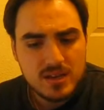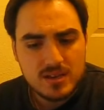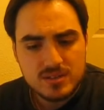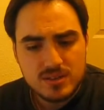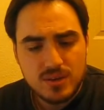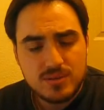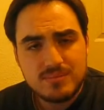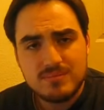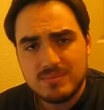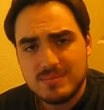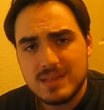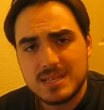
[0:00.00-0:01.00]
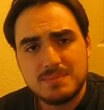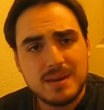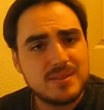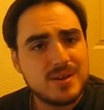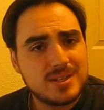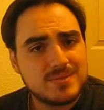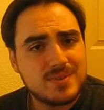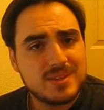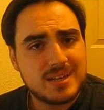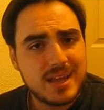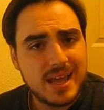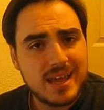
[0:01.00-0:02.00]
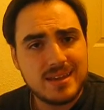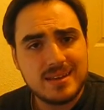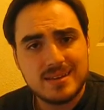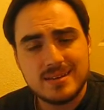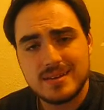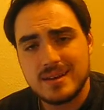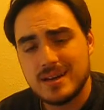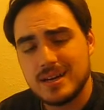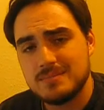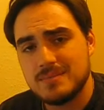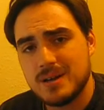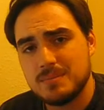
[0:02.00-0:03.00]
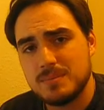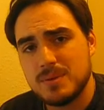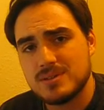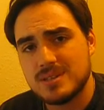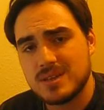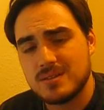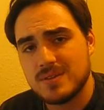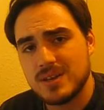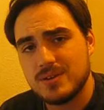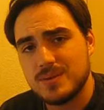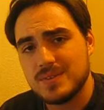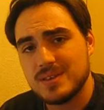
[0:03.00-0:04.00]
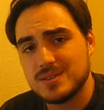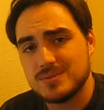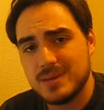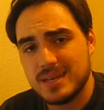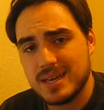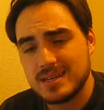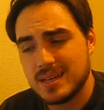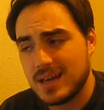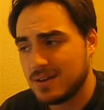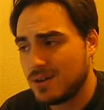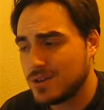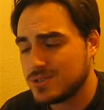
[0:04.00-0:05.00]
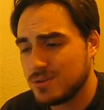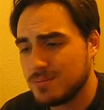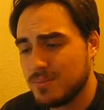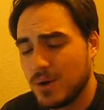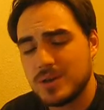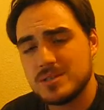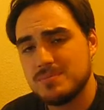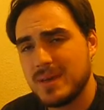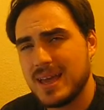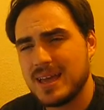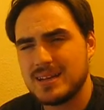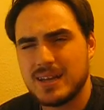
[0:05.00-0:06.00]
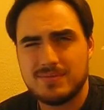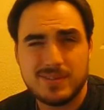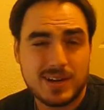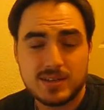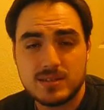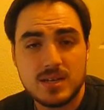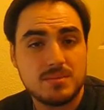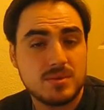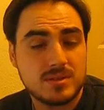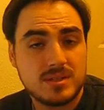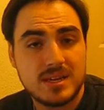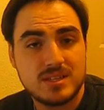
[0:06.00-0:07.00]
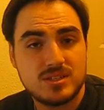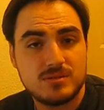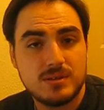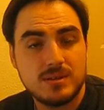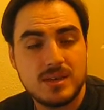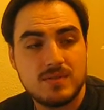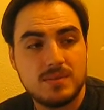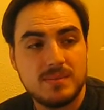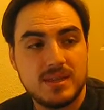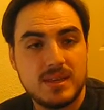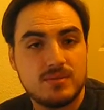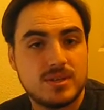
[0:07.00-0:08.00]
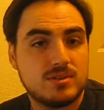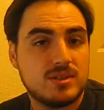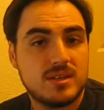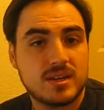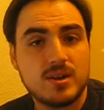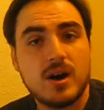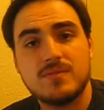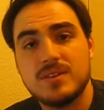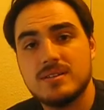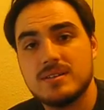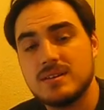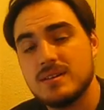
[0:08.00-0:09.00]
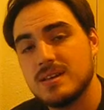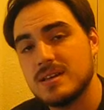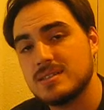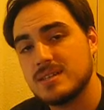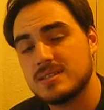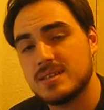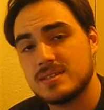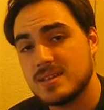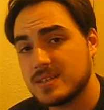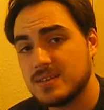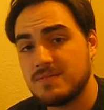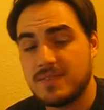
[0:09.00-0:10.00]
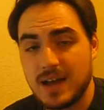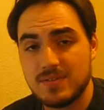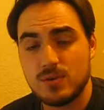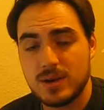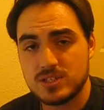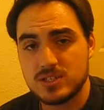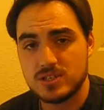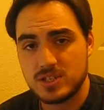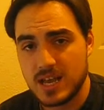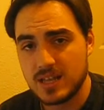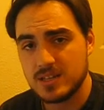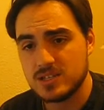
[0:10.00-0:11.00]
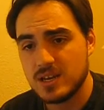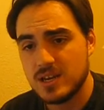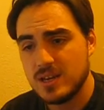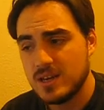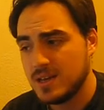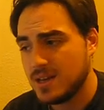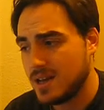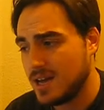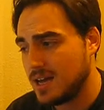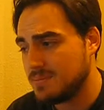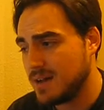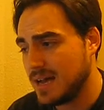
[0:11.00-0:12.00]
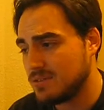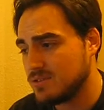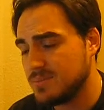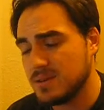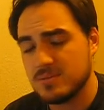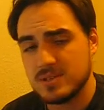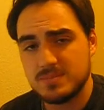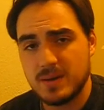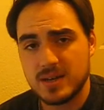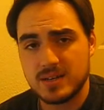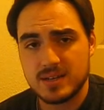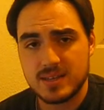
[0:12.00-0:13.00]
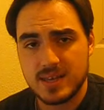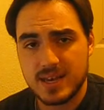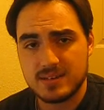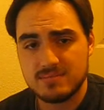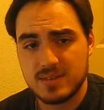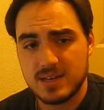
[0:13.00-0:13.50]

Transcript: So that's my thoughts for the day. I'll be posting another video hopefully this weekend. Also, Boss Man, I forget his numbers, has given me the Richard the Dick Coughlin 666 5-question challenge. I will be responding to that